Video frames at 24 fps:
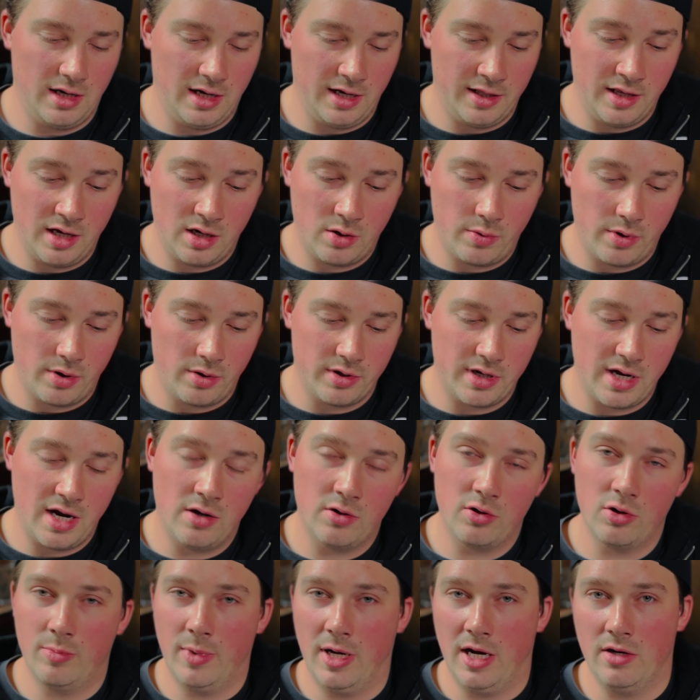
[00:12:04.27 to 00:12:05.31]
I think we were
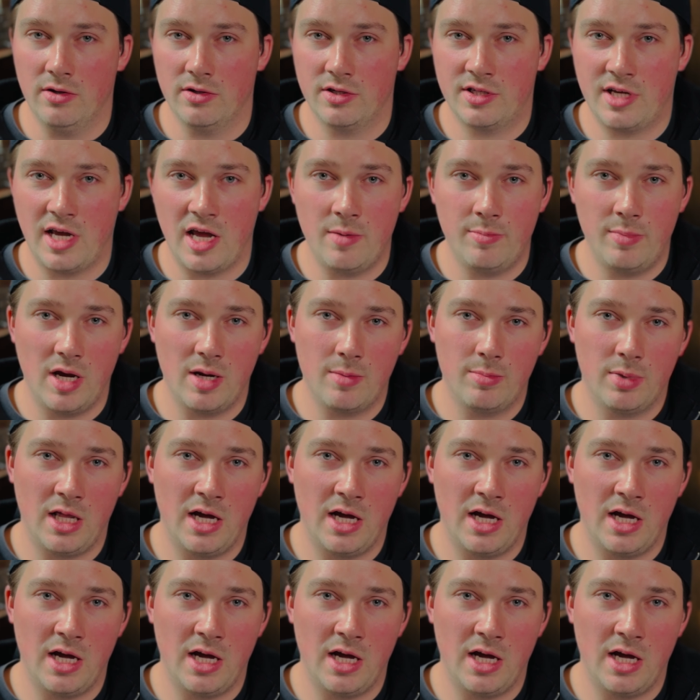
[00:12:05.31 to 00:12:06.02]
down to about 10 big